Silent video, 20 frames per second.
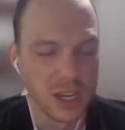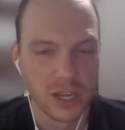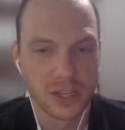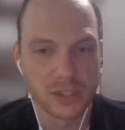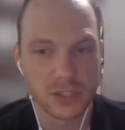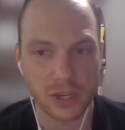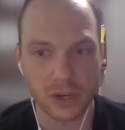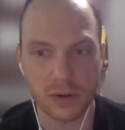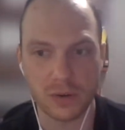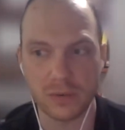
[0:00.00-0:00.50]

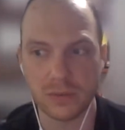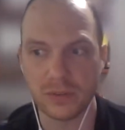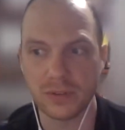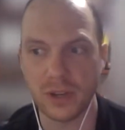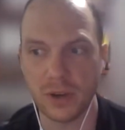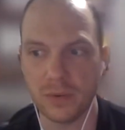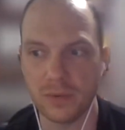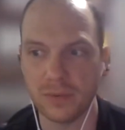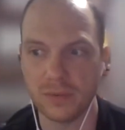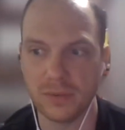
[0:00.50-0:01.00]
So
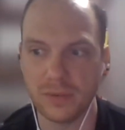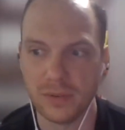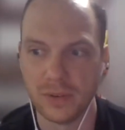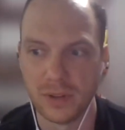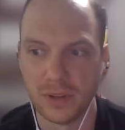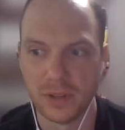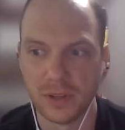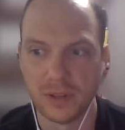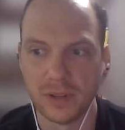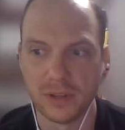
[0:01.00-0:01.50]
don't
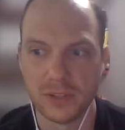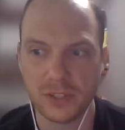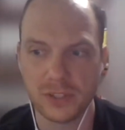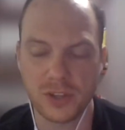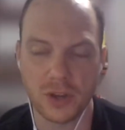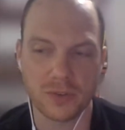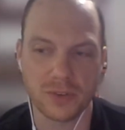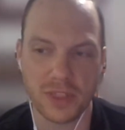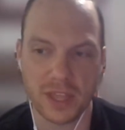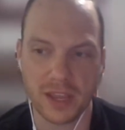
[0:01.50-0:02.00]

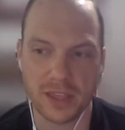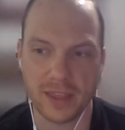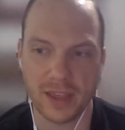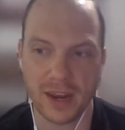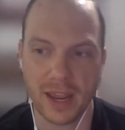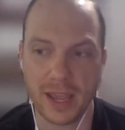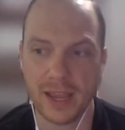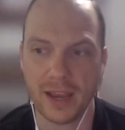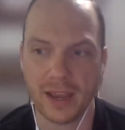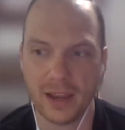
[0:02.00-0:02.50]
think
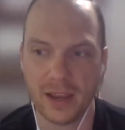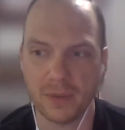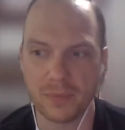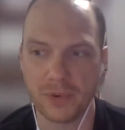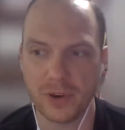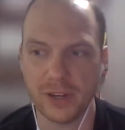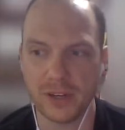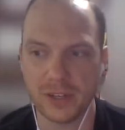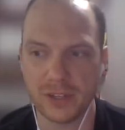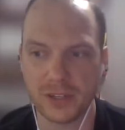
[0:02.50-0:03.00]
that, hey, I
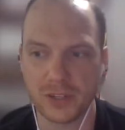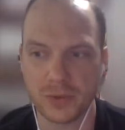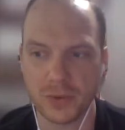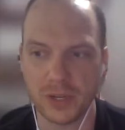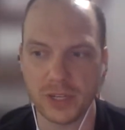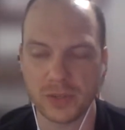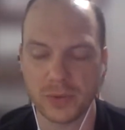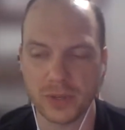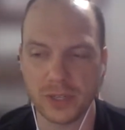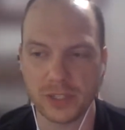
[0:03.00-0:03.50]
upgraded to
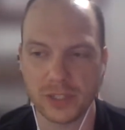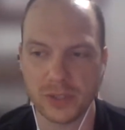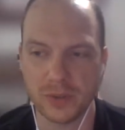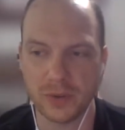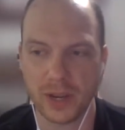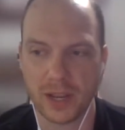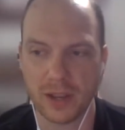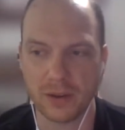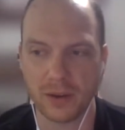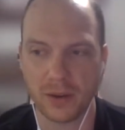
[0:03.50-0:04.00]
2022,
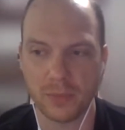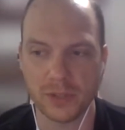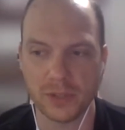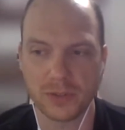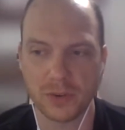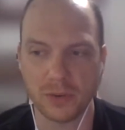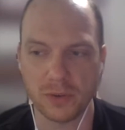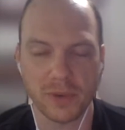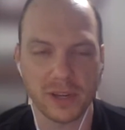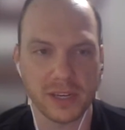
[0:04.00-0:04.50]
I
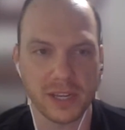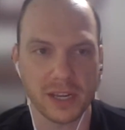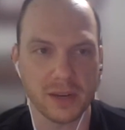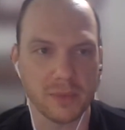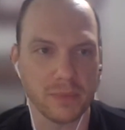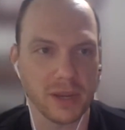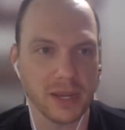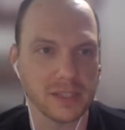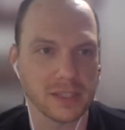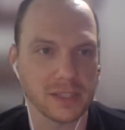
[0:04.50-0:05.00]
restored my
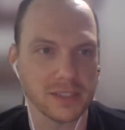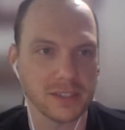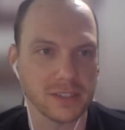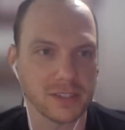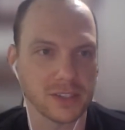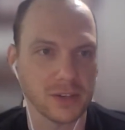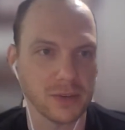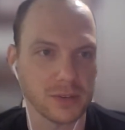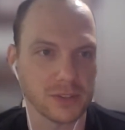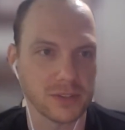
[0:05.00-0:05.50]
database, and
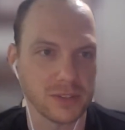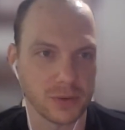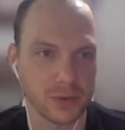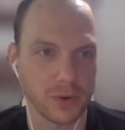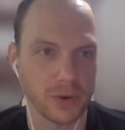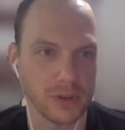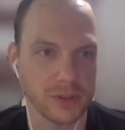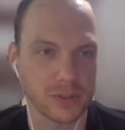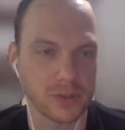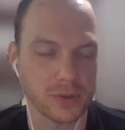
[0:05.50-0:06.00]
so
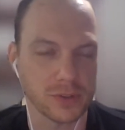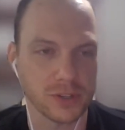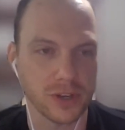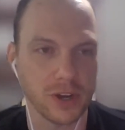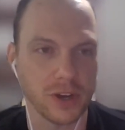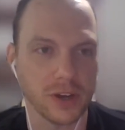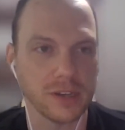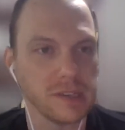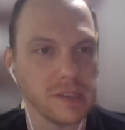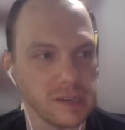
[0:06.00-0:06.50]
Query Store is
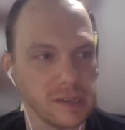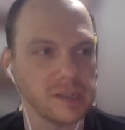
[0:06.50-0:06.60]
on.